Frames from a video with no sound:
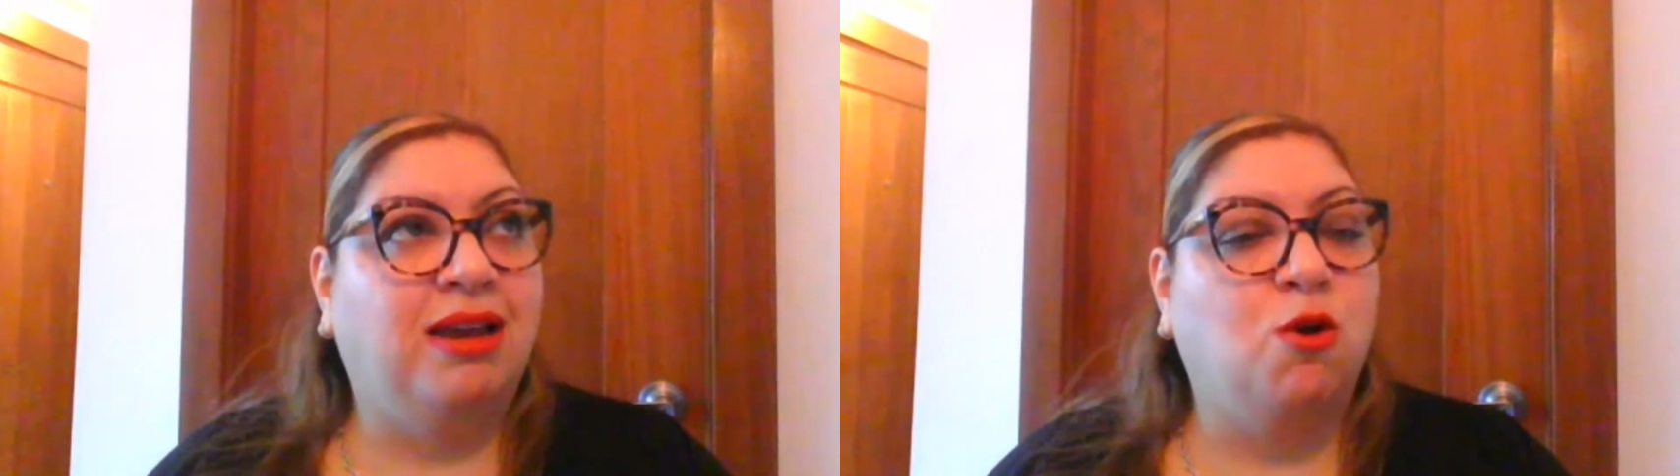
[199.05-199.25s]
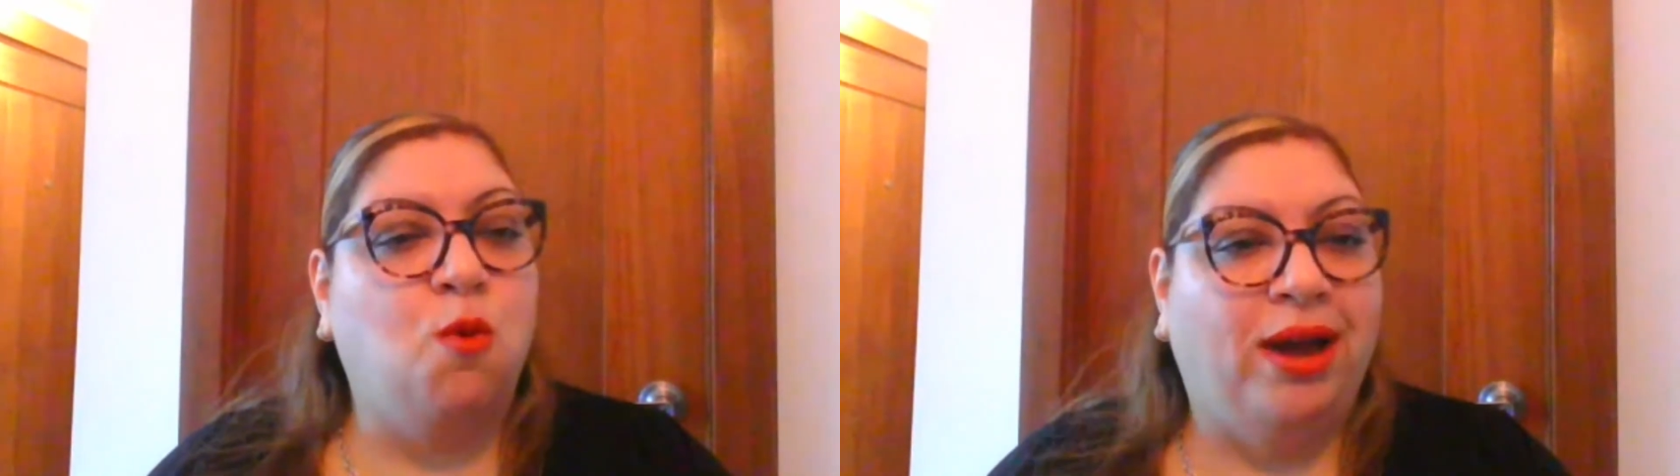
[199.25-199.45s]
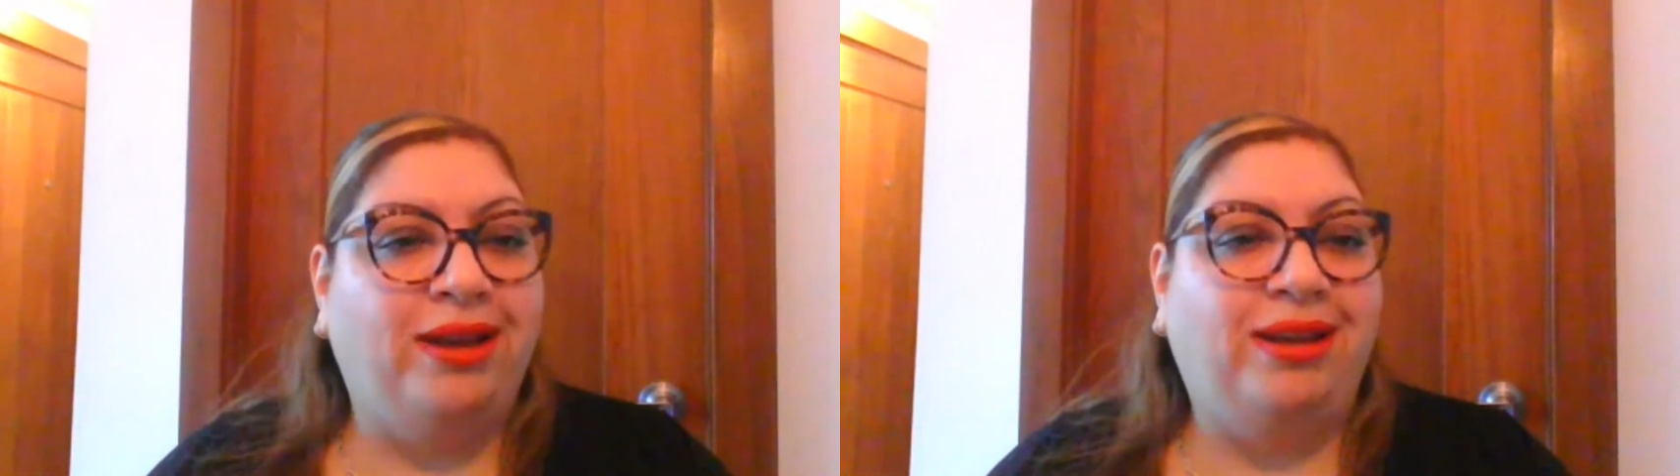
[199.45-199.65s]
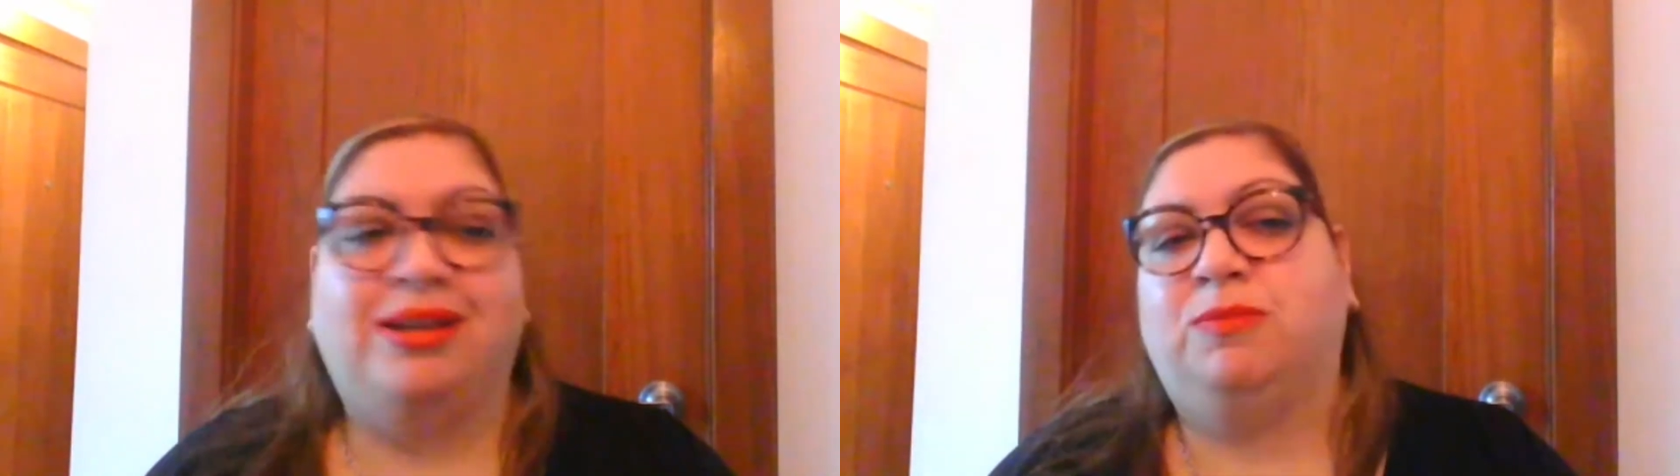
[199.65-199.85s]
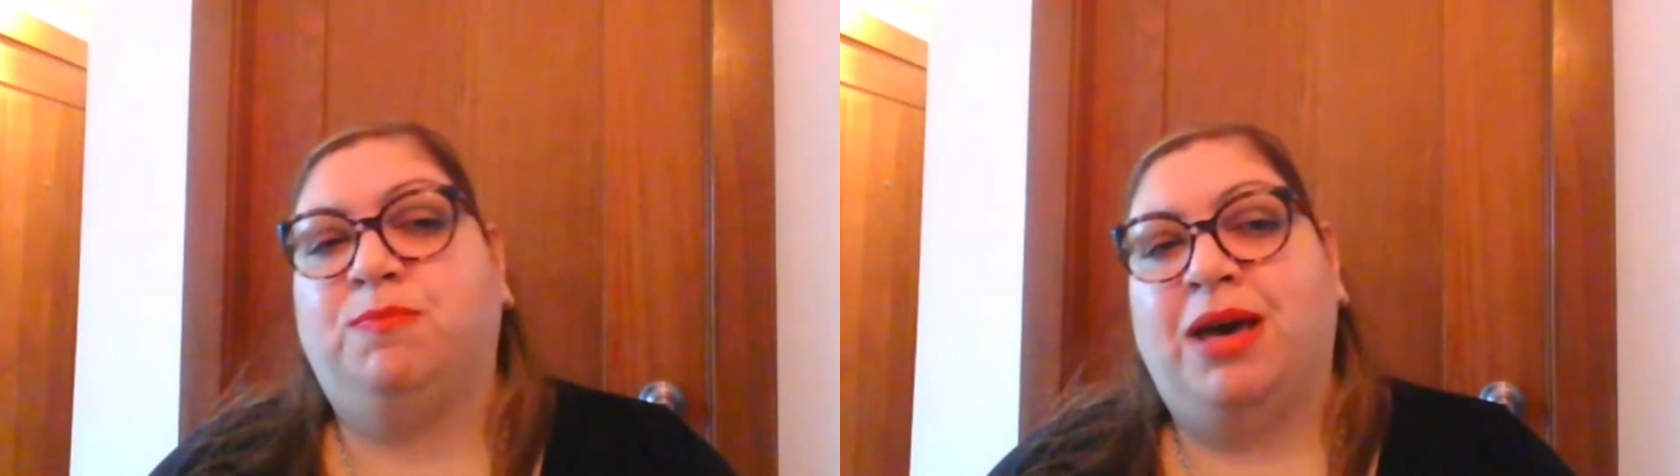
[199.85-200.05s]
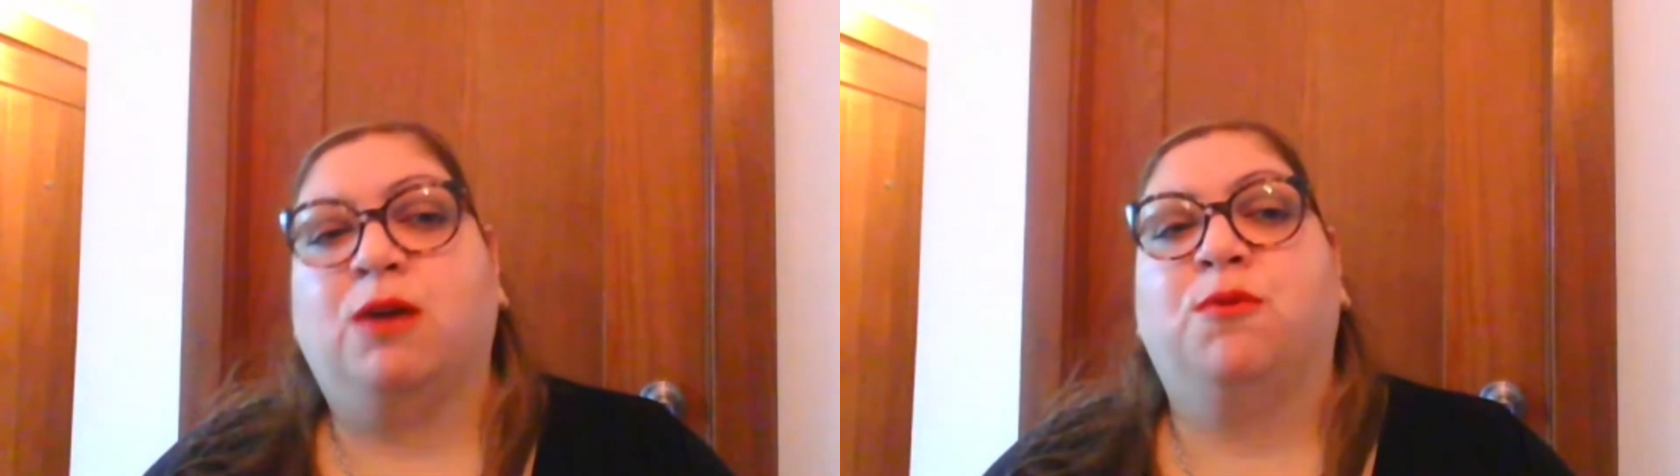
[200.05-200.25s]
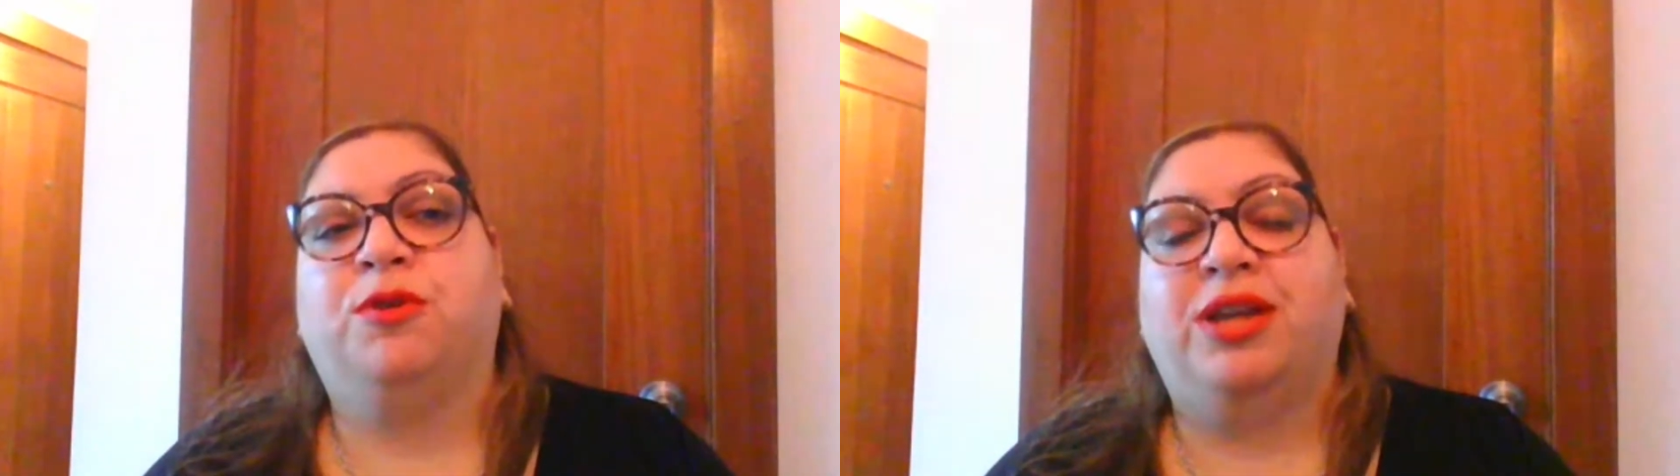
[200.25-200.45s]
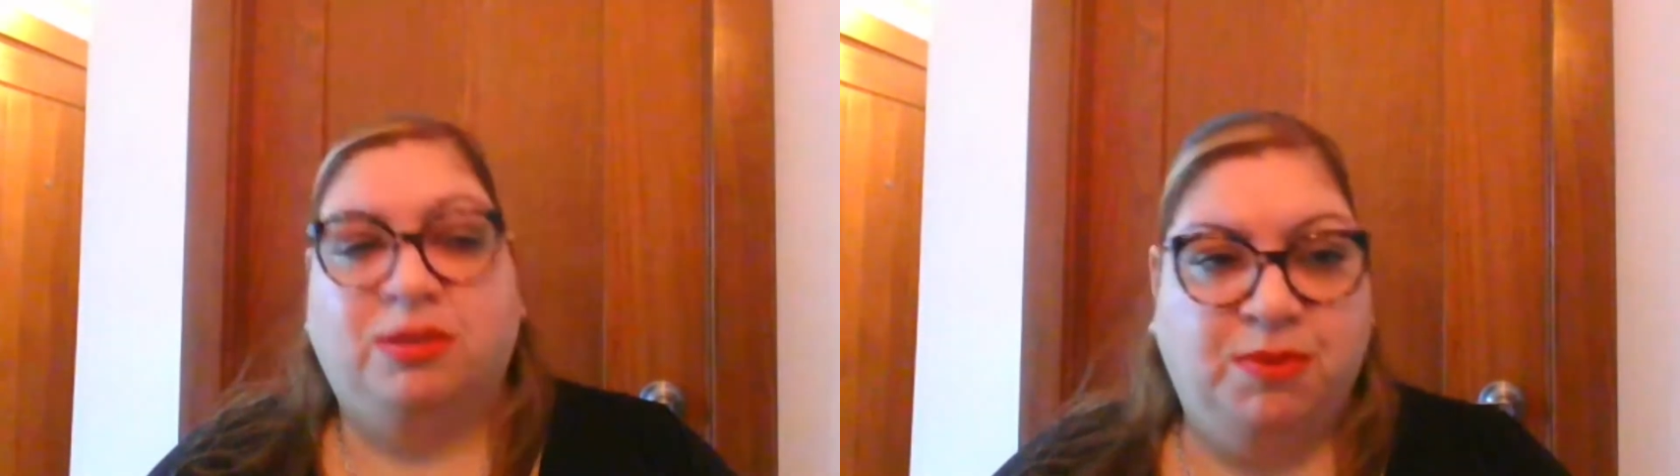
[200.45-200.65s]
quite as backward
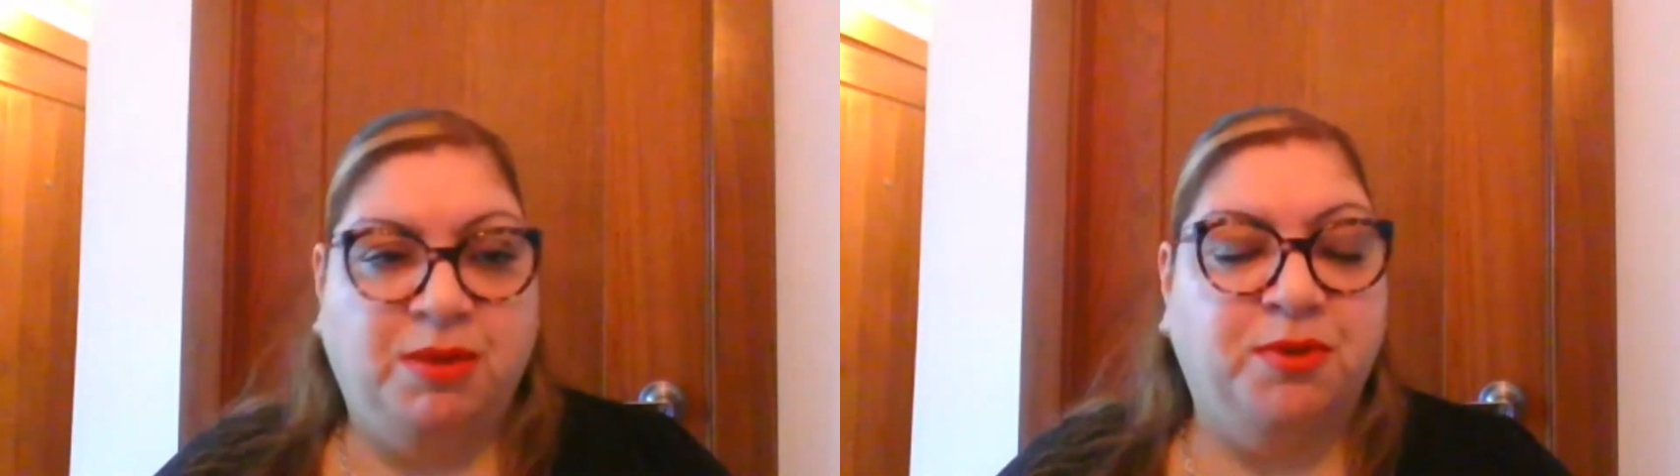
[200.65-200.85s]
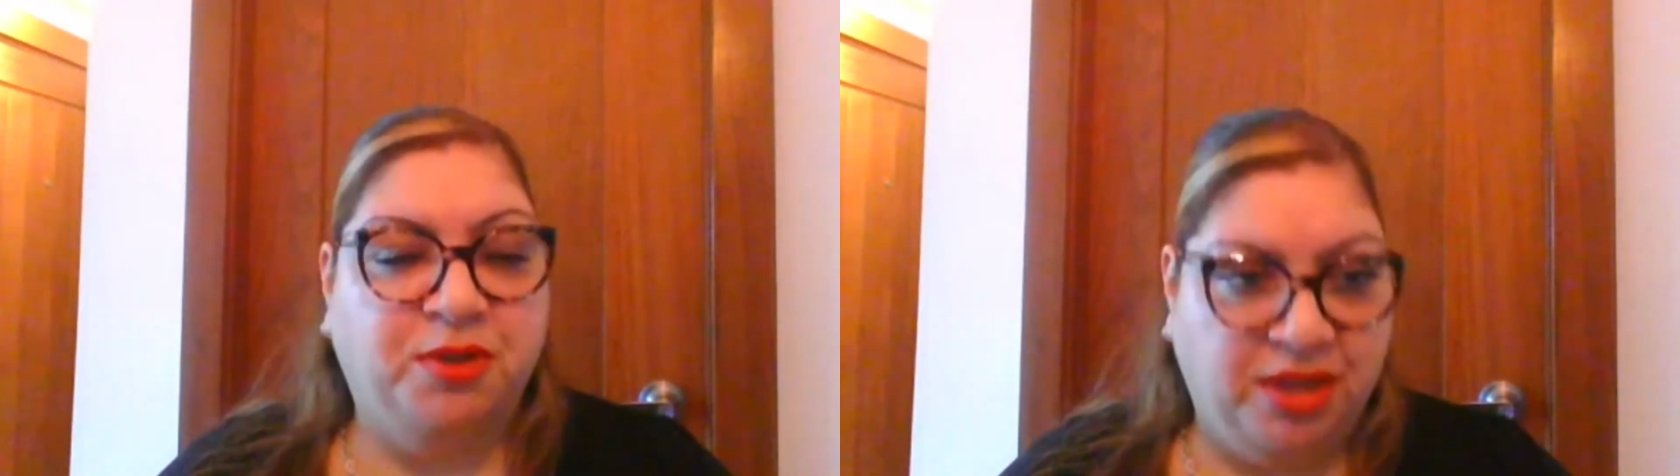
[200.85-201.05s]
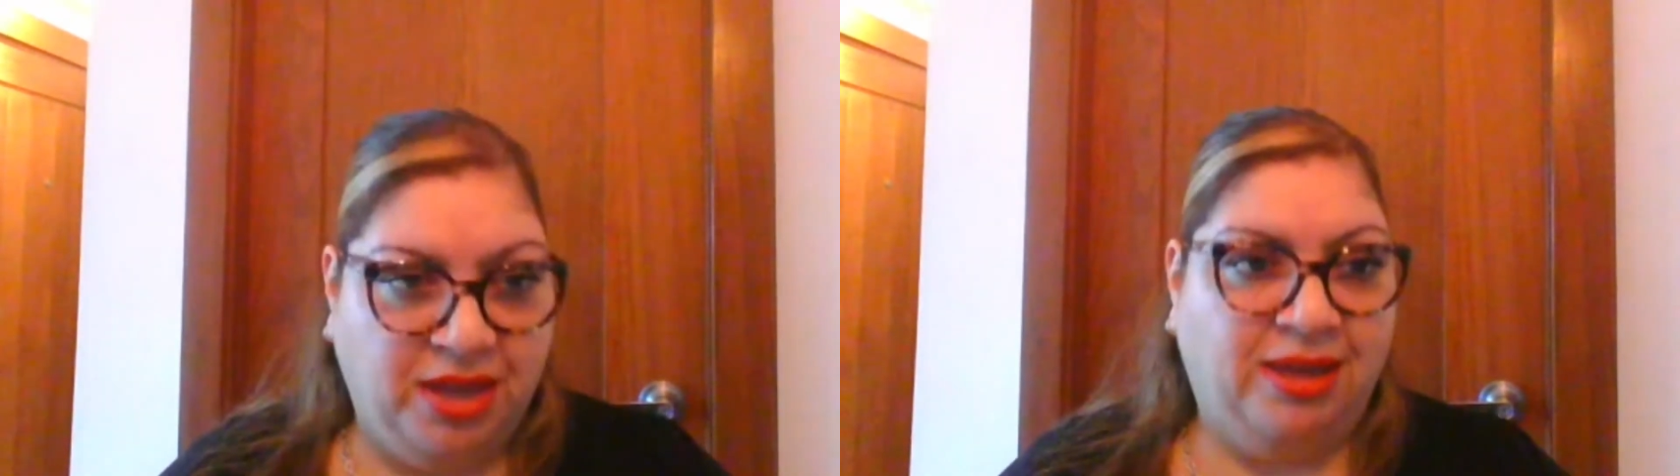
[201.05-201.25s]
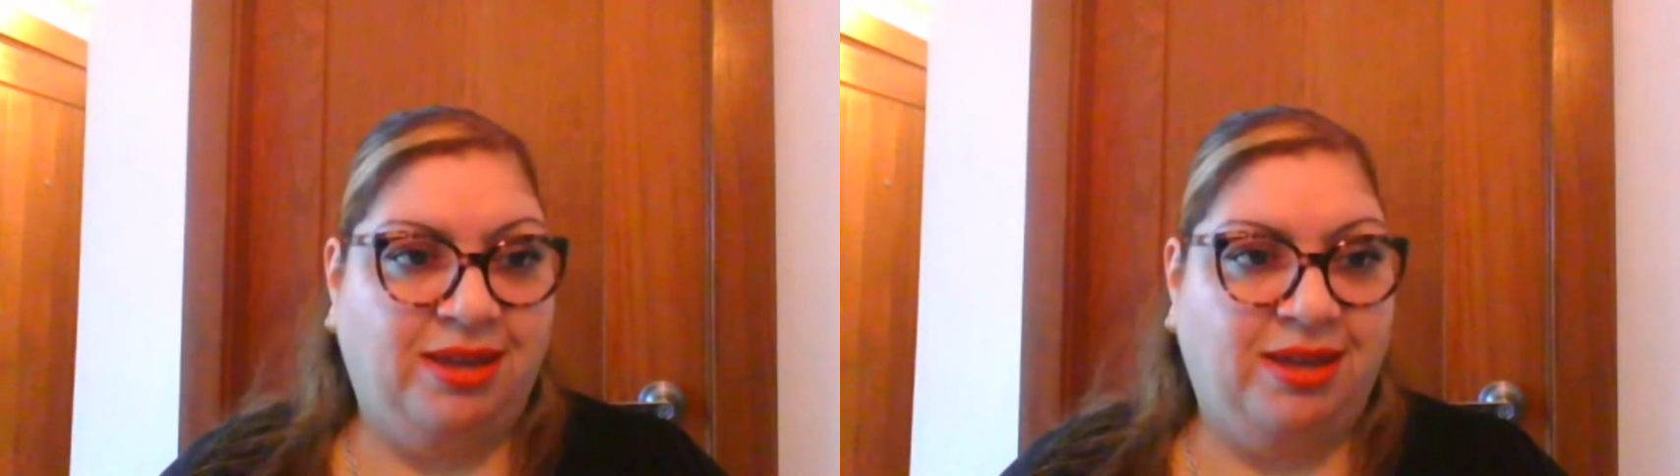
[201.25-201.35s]
as people think.